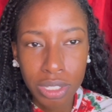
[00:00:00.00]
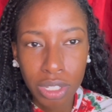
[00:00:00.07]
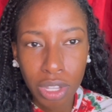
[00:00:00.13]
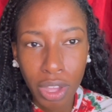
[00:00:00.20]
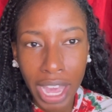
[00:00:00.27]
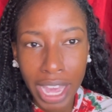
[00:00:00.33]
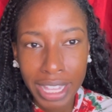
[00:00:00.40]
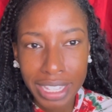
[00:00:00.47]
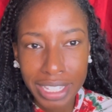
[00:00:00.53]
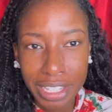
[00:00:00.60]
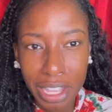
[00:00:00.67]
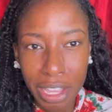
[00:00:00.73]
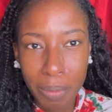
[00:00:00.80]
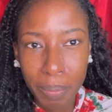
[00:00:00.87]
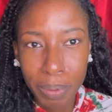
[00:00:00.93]
So I like that
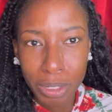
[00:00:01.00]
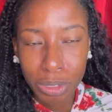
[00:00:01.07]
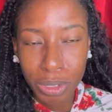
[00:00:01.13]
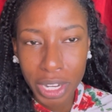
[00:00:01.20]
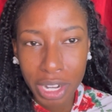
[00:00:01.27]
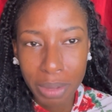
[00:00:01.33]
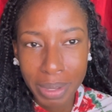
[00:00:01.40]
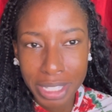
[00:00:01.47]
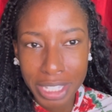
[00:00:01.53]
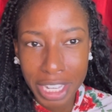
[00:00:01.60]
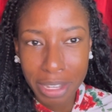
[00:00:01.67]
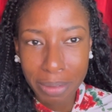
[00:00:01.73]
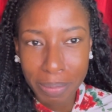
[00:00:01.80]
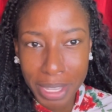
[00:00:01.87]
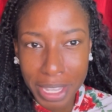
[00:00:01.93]
they portrayed him as
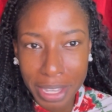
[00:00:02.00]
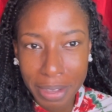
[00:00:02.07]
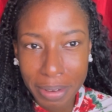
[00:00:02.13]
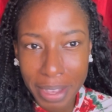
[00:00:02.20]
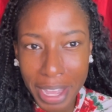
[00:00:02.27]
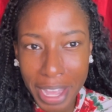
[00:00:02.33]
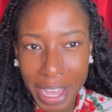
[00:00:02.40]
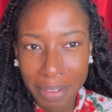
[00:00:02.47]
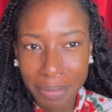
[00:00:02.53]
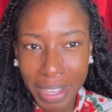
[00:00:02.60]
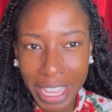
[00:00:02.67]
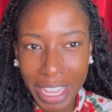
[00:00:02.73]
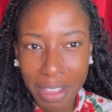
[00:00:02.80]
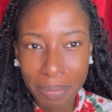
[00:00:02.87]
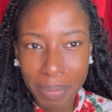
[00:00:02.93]
getting beat
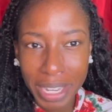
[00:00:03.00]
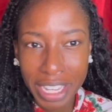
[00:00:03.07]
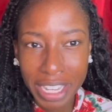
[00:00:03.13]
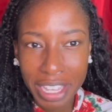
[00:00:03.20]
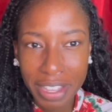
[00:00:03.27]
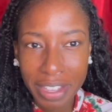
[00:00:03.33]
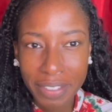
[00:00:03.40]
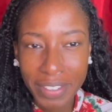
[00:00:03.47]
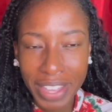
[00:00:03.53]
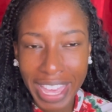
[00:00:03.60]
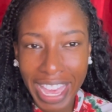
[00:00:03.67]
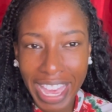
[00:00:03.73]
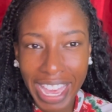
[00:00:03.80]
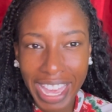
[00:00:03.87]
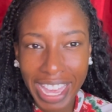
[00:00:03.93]
by him beating him
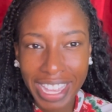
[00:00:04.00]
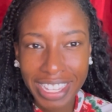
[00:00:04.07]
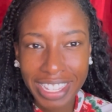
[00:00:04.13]
at